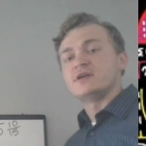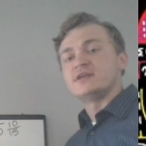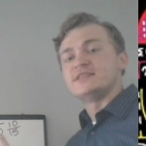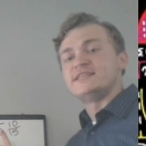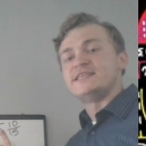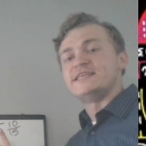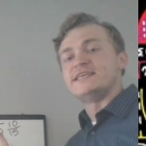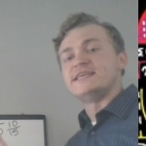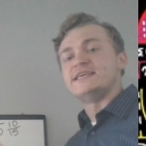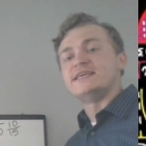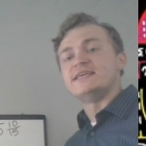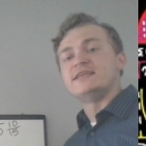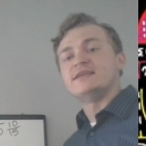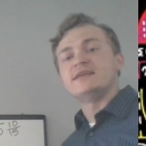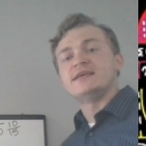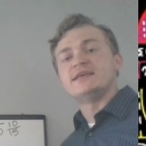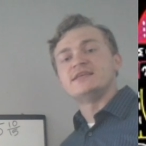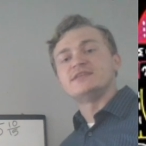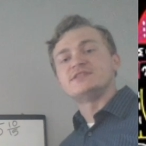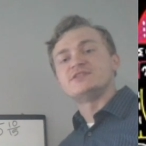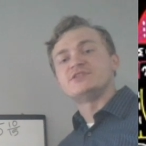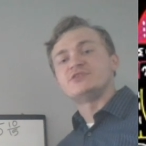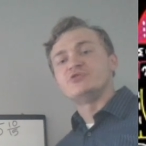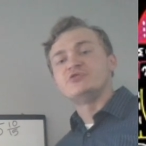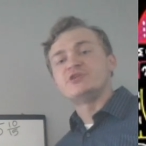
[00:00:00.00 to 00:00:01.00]
10
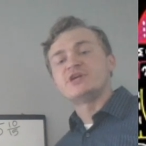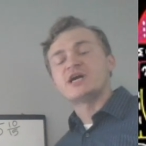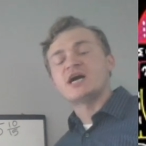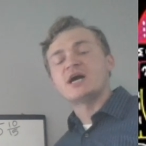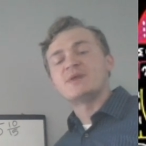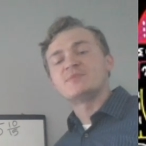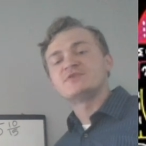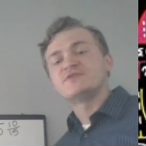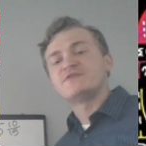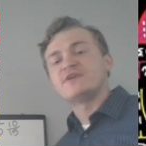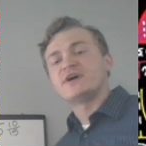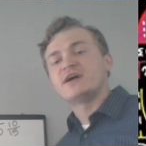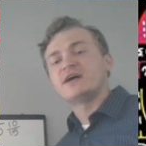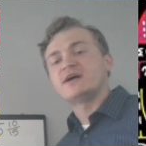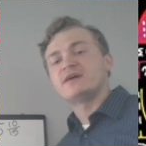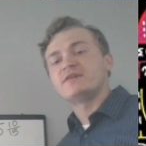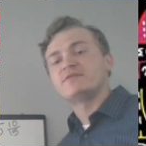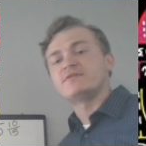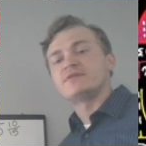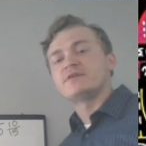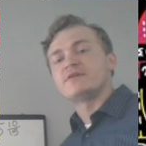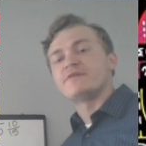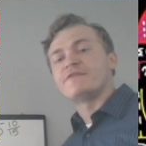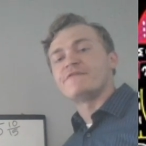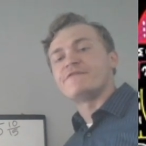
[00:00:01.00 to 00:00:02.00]
is 2 times 5,
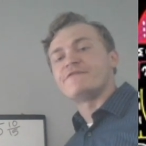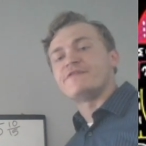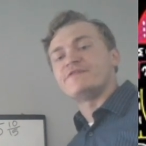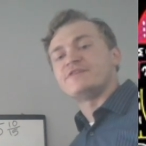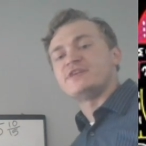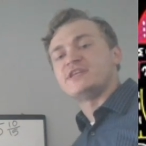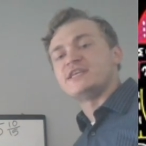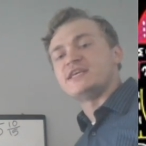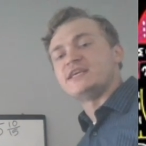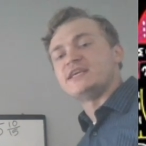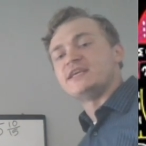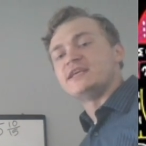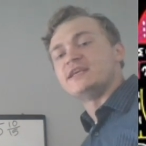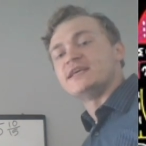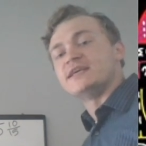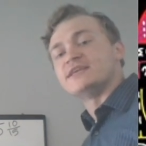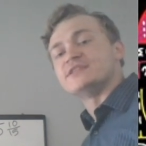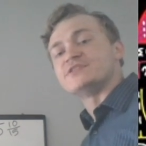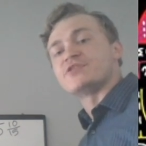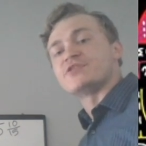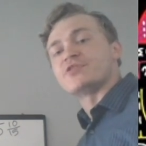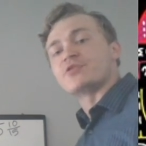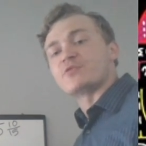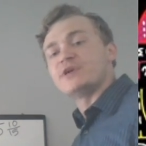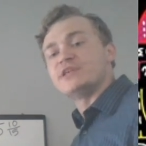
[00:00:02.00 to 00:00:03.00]
15 is
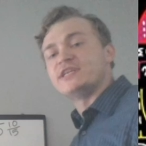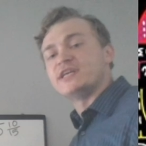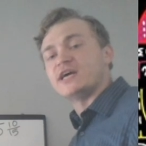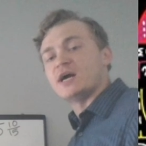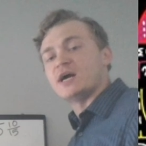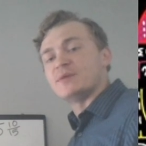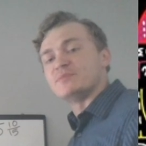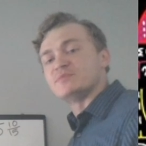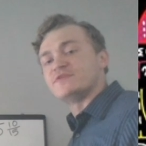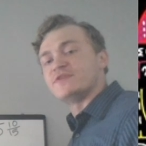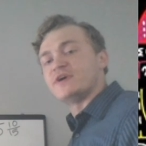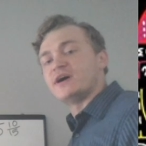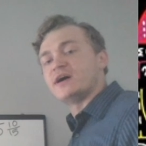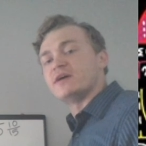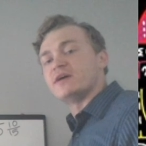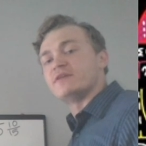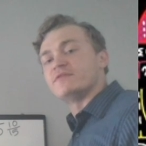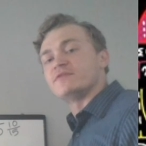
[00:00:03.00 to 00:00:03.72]
3 times 5.